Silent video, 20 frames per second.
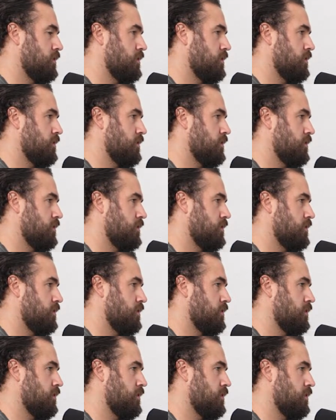
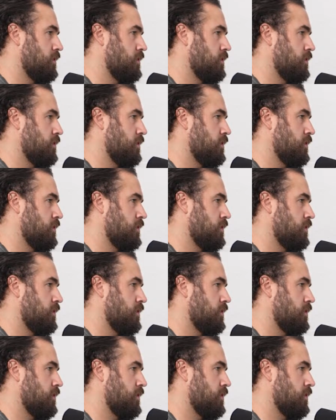
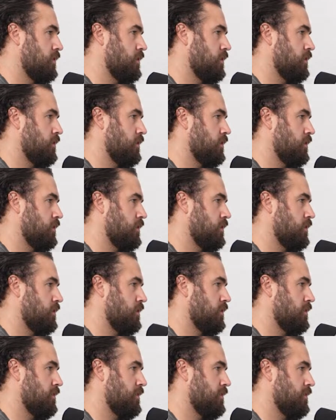
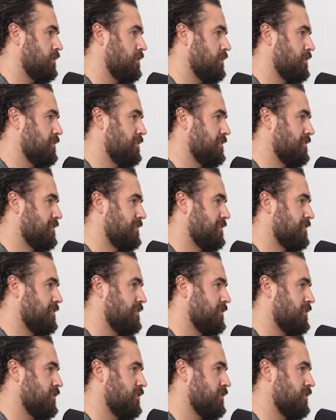
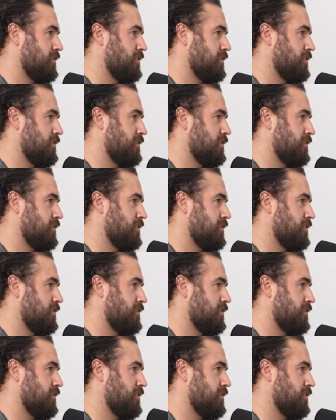(not speaking)